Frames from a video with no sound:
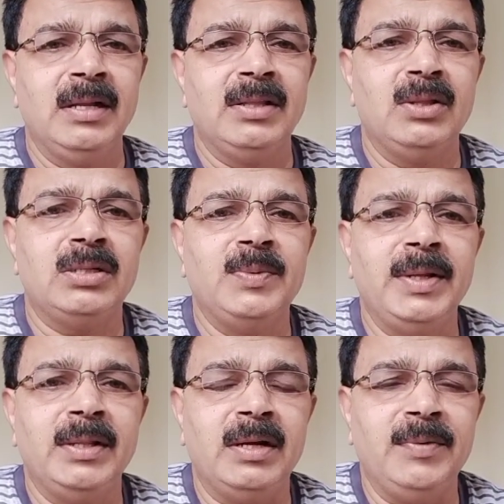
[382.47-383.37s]

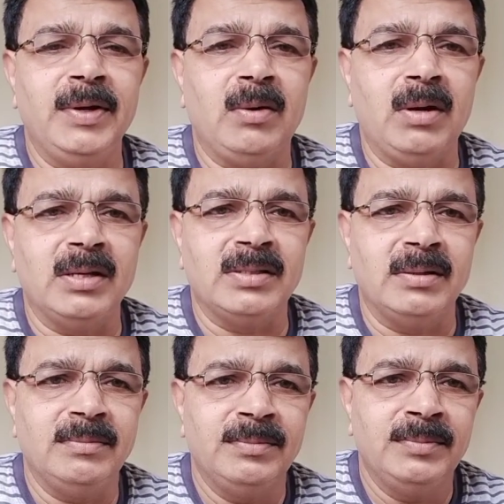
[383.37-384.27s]
That we called as an
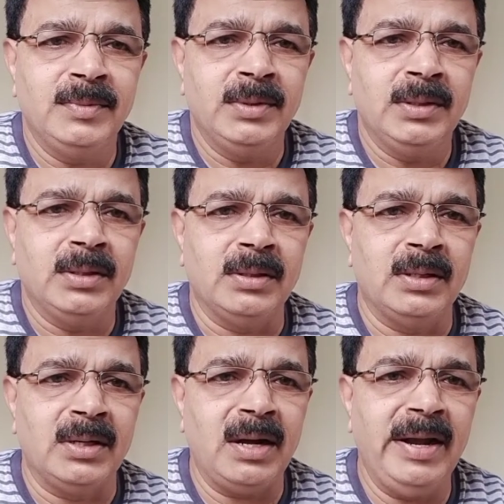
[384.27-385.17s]

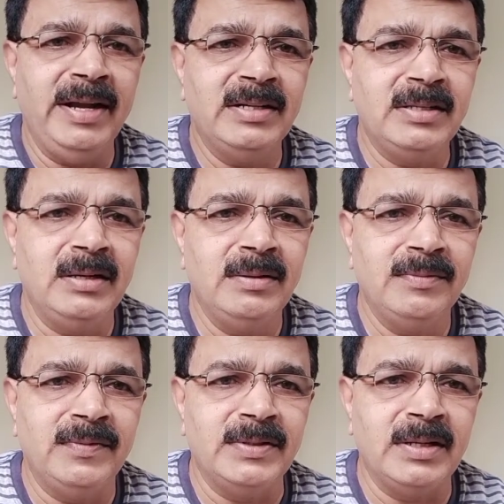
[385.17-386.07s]
traits in
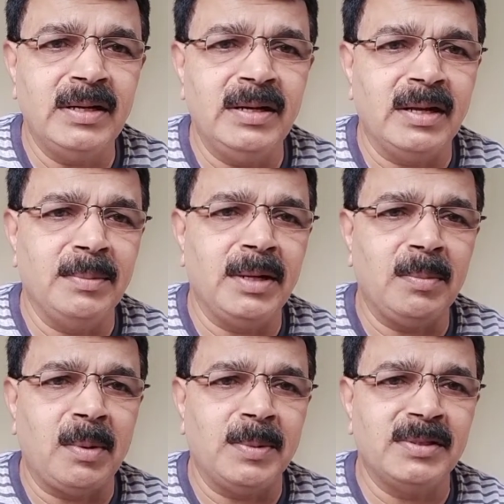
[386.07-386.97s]
physical and chemical
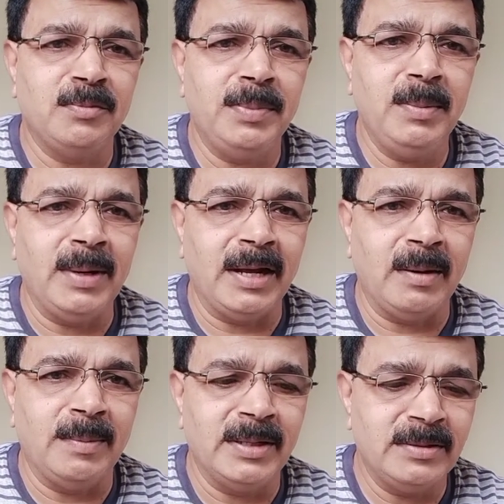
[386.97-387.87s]
properties of p-block
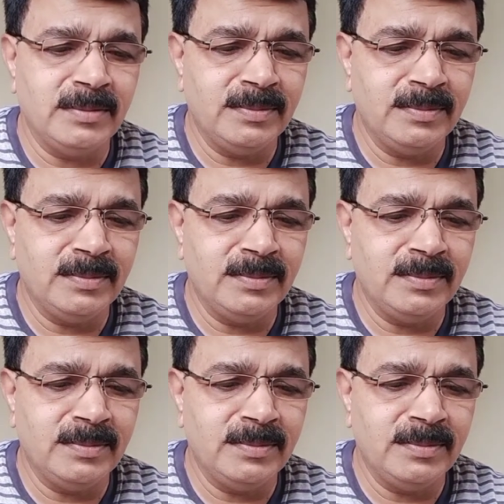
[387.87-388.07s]
elements.